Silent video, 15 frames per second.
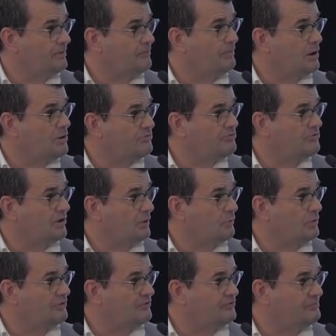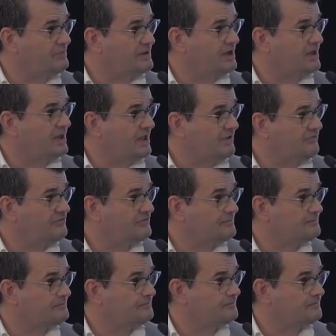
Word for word: Both I want to speak against.